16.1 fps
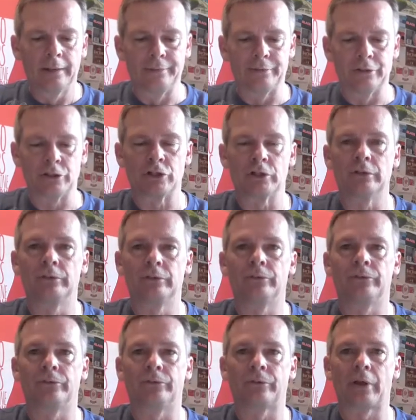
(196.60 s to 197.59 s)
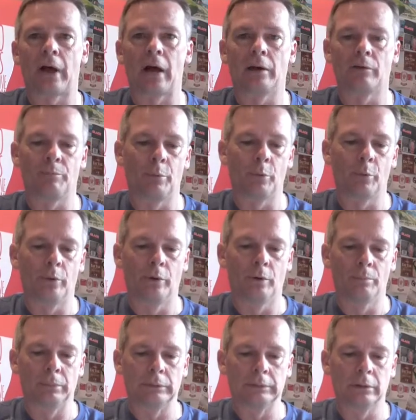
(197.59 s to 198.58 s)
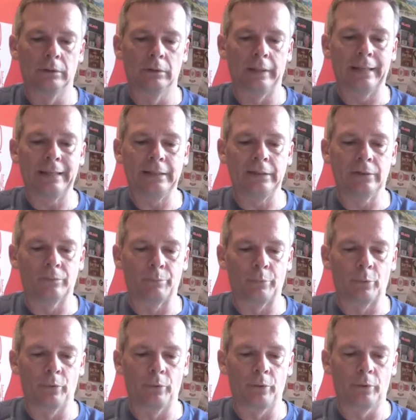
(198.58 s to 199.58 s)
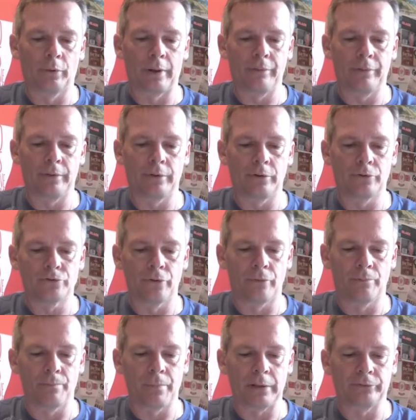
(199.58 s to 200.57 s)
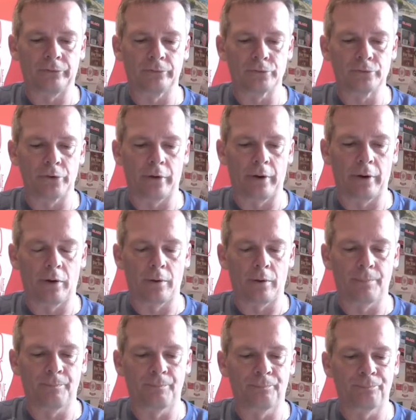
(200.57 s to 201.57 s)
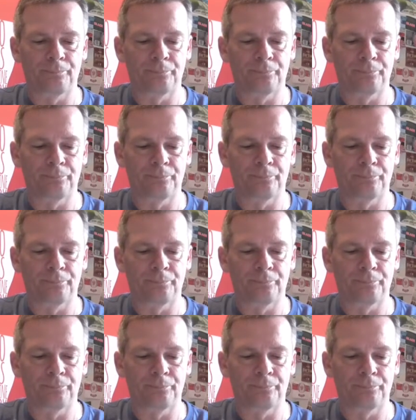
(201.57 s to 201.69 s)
additions, start of boil, middle, end of boil, and then a massive dry hop.